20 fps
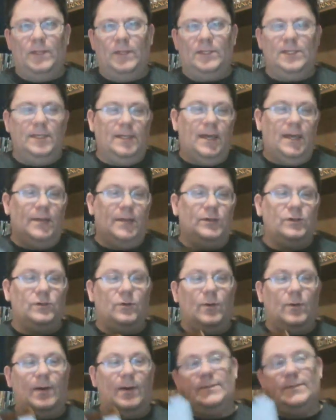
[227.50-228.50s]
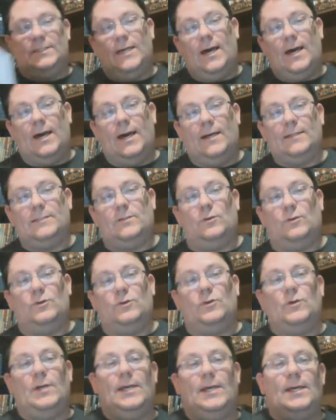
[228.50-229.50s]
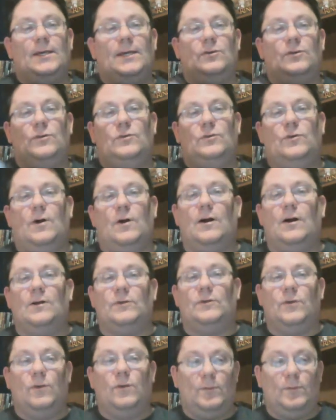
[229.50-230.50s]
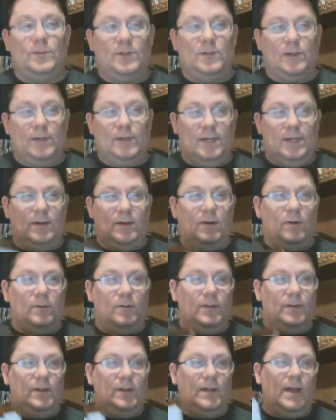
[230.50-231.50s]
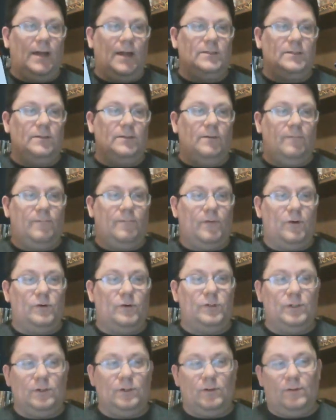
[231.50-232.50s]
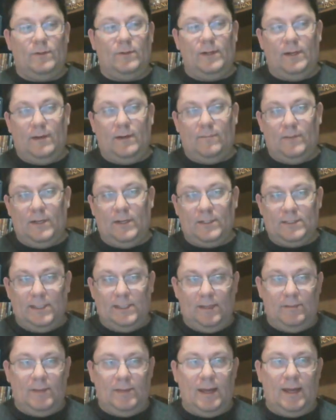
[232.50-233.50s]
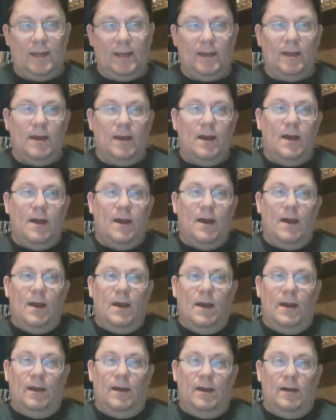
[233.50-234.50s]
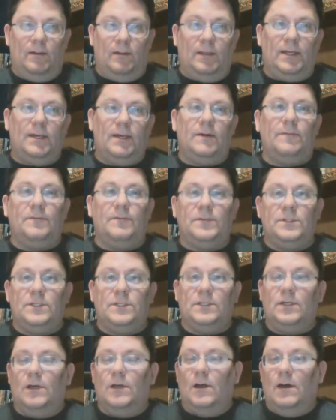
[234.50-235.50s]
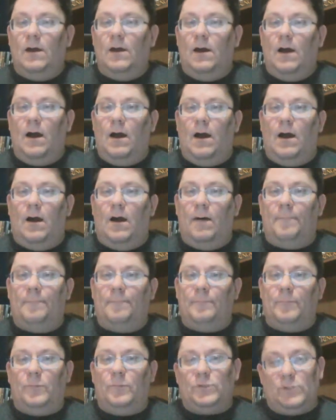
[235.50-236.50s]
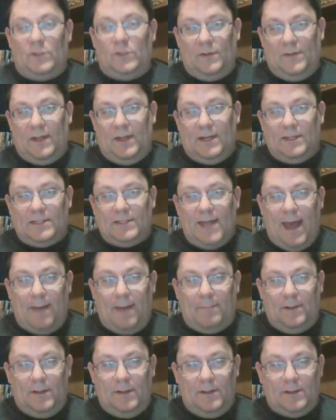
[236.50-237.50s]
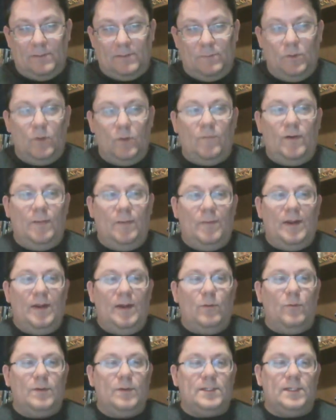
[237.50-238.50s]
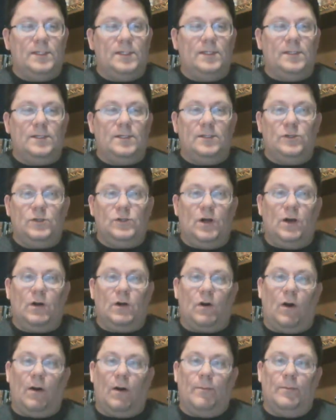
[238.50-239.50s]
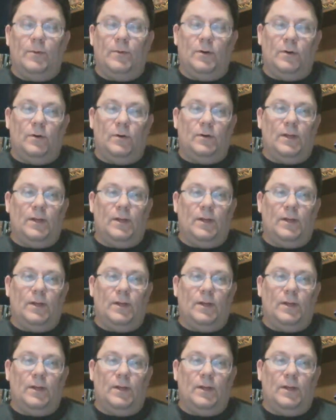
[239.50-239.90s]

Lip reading: teenagers who have sex or drink and do drugs are the ones that are killed, and the nice little virgin girl that never does anything lives. Well, certainly that does happen in this movie, but it wasn't John Carpenter or